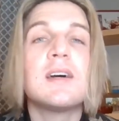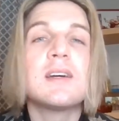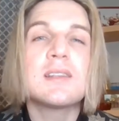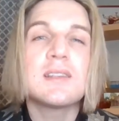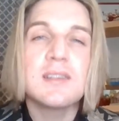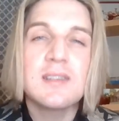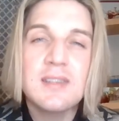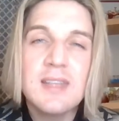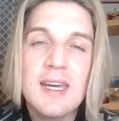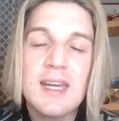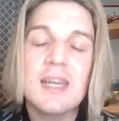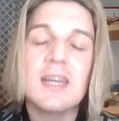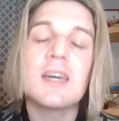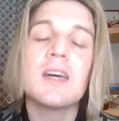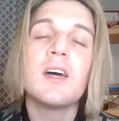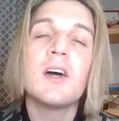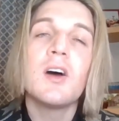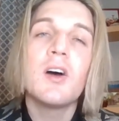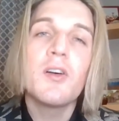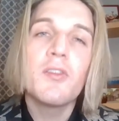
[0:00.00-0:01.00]
to thank
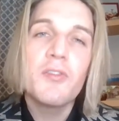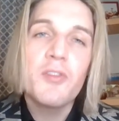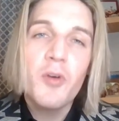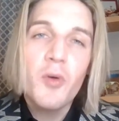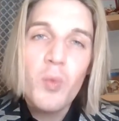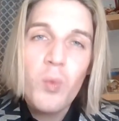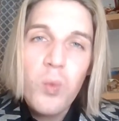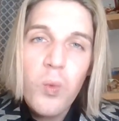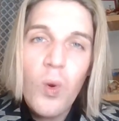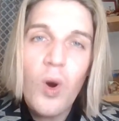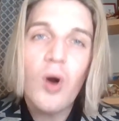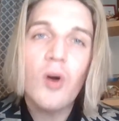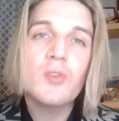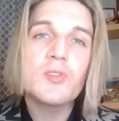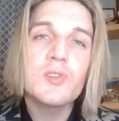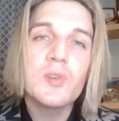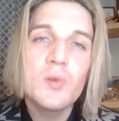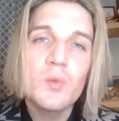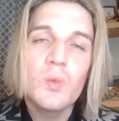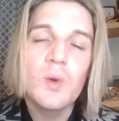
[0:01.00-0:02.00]
for what
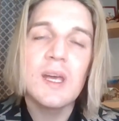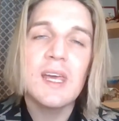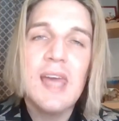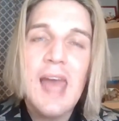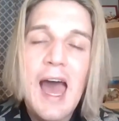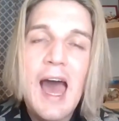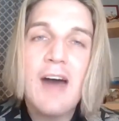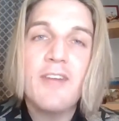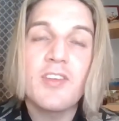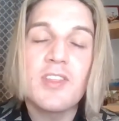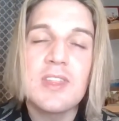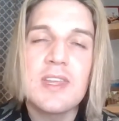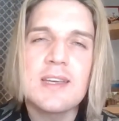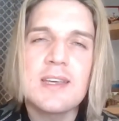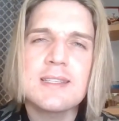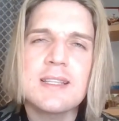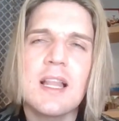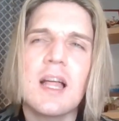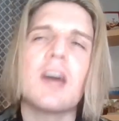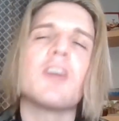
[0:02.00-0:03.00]
we have in
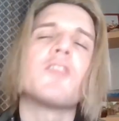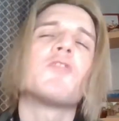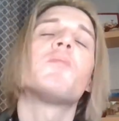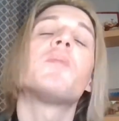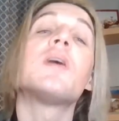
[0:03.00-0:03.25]
this life?